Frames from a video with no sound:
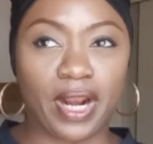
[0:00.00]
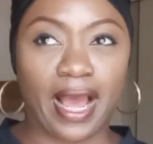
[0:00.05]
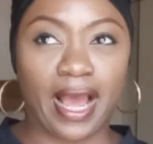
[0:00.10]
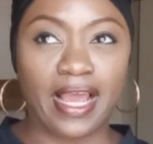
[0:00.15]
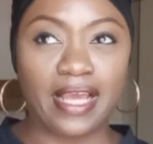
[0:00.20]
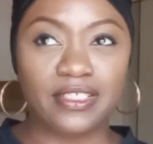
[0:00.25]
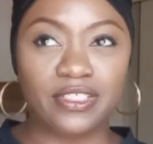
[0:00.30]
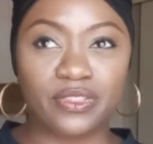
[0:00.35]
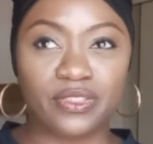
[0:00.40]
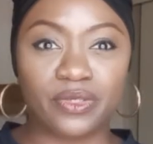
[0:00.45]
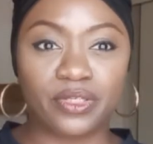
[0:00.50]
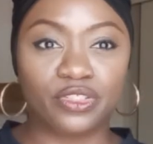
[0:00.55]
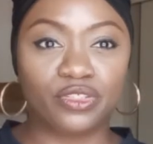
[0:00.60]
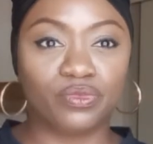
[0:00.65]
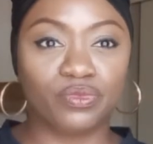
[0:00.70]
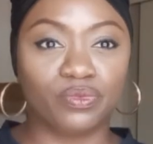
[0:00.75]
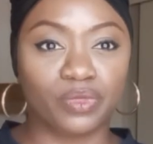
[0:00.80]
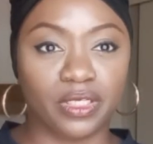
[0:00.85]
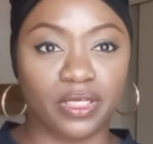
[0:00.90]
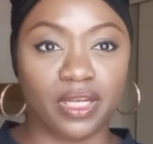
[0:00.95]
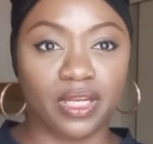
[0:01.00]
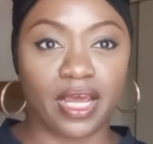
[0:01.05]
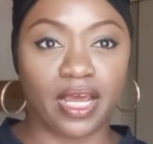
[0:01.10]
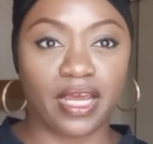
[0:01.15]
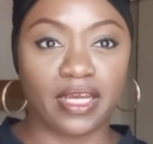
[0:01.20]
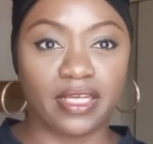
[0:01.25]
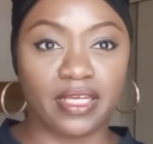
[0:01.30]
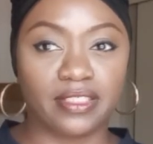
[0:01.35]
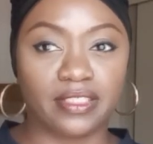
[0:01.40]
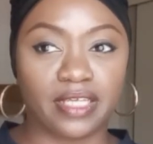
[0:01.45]
started to
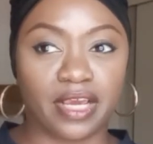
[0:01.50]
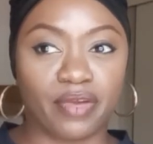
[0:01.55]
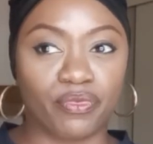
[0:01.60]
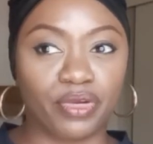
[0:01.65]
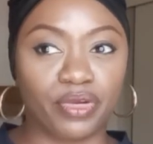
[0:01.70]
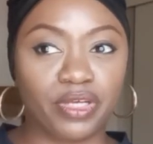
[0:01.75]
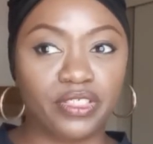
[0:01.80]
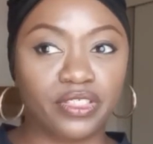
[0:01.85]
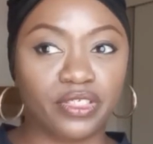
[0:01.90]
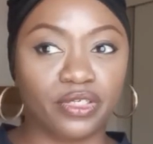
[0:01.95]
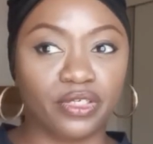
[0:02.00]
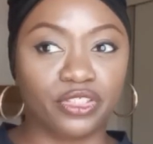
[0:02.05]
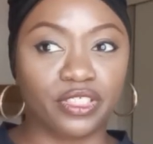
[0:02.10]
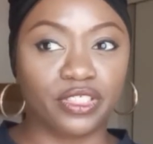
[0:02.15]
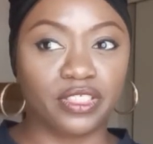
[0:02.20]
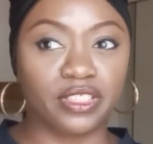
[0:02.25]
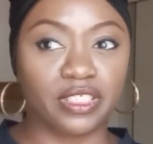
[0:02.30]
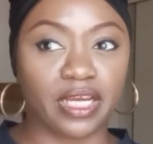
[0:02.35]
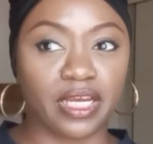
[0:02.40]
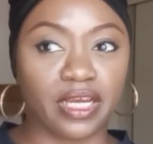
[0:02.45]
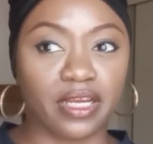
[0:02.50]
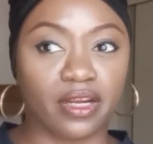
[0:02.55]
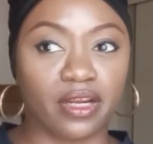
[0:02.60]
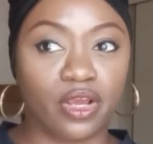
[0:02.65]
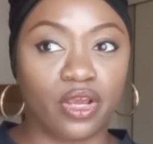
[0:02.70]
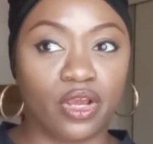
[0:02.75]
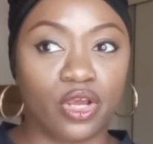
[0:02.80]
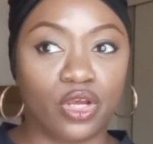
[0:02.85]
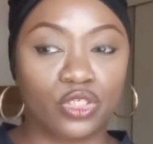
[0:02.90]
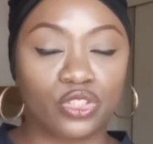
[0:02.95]
realize in research is that,
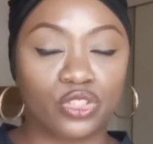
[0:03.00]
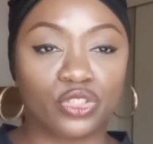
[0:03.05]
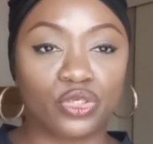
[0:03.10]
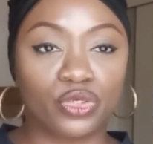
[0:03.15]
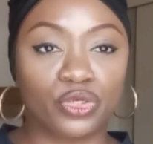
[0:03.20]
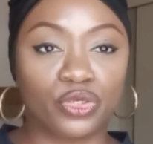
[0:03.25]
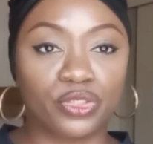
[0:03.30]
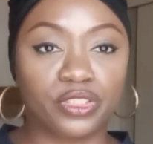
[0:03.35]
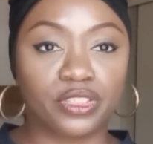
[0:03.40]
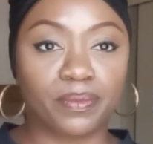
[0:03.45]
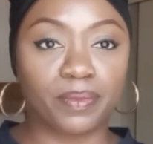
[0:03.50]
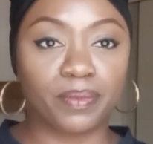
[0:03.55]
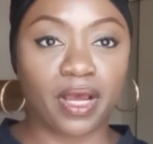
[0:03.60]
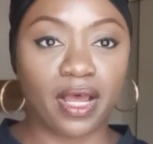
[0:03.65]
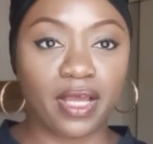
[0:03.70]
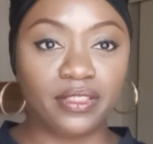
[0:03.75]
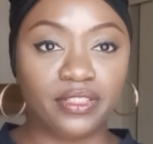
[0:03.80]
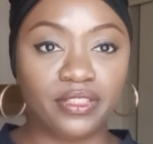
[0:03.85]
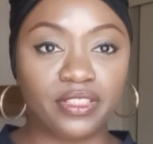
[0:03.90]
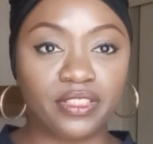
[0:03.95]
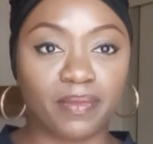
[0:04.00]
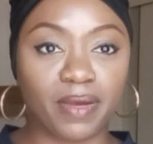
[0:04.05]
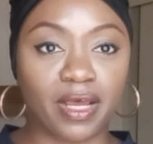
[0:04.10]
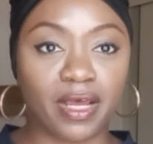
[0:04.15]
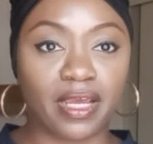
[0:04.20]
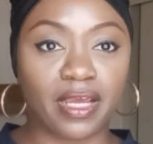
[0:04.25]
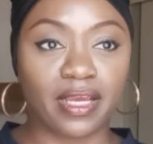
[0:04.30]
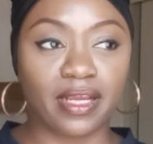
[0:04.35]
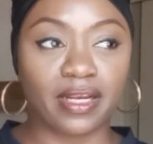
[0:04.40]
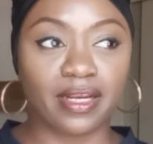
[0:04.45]
so your subconscious
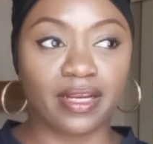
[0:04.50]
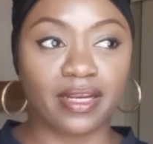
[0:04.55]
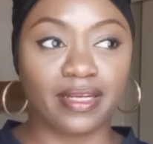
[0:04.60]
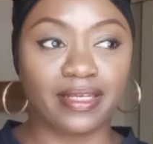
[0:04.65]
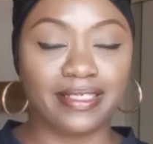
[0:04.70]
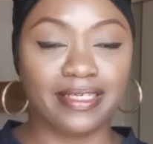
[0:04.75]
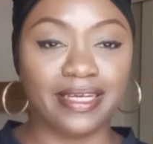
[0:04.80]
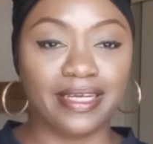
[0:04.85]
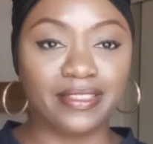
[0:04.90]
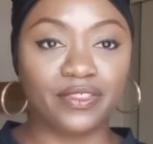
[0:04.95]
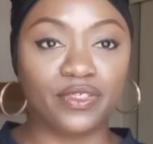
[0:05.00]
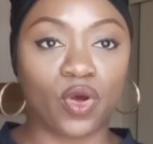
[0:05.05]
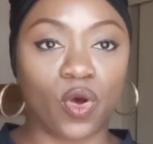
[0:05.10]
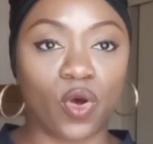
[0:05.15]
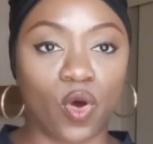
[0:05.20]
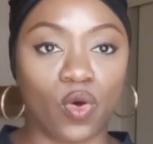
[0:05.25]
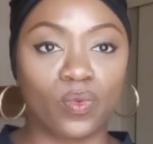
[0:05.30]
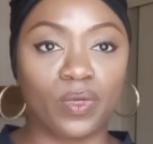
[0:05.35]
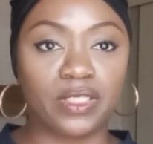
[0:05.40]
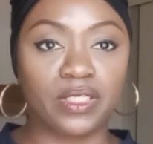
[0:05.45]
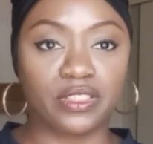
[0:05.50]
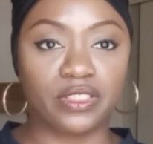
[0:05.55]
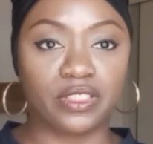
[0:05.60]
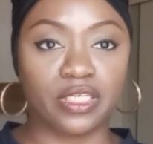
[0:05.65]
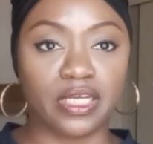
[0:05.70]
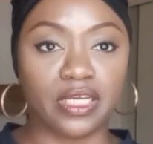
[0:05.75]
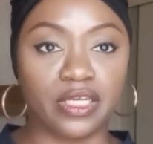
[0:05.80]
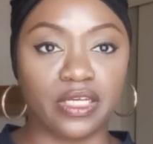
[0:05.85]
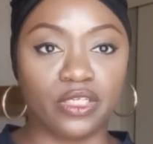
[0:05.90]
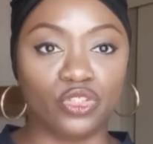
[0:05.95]
mind doesn't always
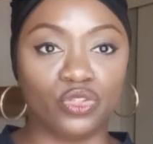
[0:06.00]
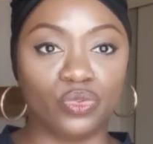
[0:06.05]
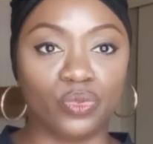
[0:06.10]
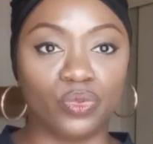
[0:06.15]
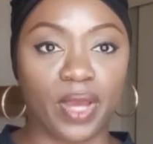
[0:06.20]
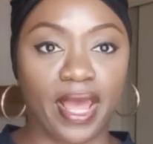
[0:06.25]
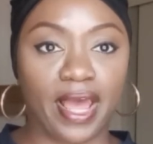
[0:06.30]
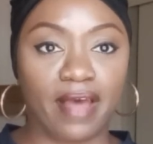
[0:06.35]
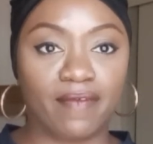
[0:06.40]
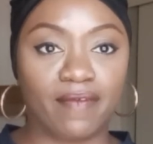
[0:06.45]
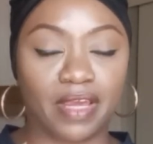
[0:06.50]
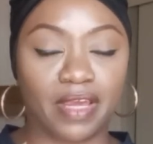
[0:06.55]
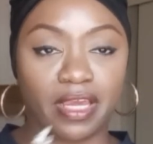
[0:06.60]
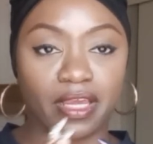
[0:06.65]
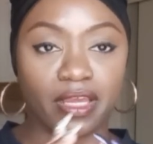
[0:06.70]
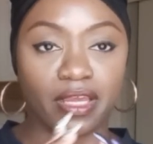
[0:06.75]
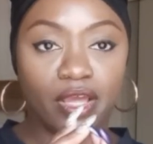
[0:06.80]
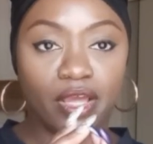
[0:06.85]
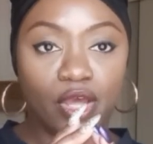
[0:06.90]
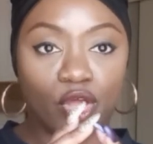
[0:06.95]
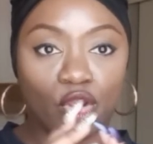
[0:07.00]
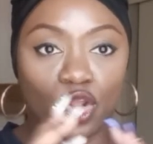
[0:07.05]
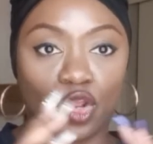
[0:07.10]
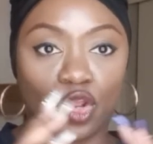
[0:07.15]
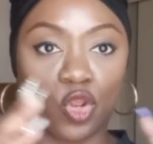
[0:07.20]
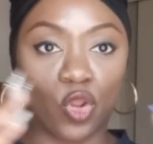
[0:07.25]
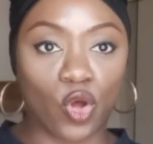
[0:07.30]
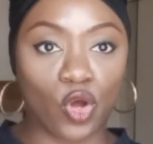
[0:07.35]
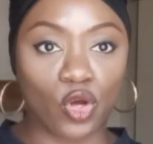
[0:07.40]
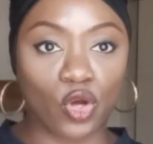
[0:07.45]
need to have a
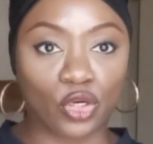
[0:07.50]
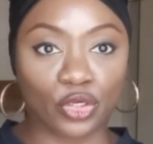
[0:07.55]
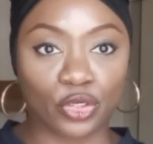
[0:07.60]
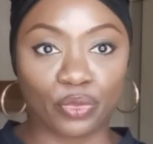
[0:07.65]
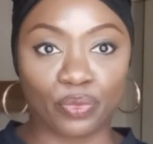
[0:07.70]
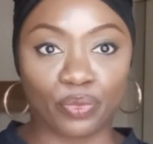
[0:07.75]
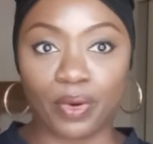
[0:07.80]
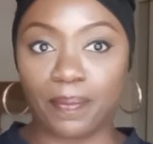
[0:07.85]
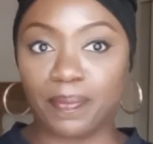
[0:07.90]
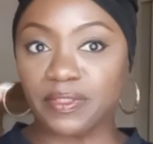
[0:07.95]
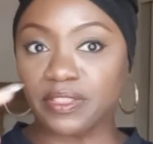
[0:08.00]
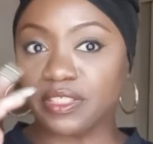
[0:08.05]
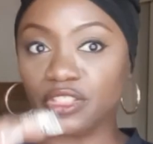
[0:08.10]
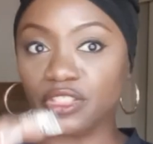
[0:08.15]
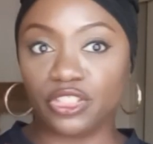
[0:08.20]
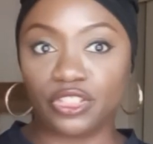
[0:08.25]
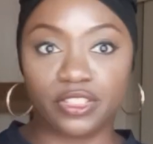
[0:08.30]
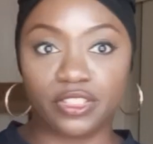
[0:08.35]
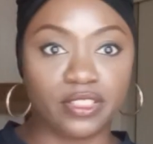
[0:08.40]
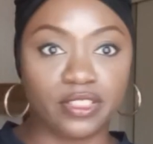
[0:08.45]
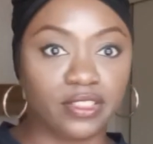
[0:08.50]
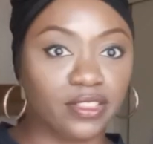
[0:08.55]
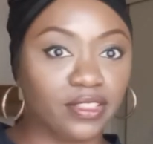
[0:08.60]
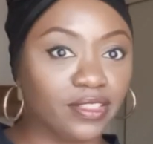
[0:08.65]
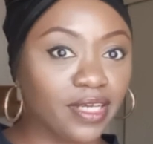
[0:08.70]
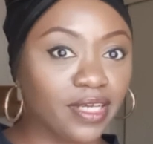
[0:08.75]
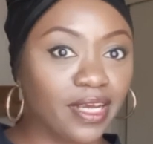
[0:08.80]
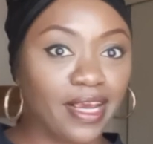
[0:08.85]
longer, repetitious,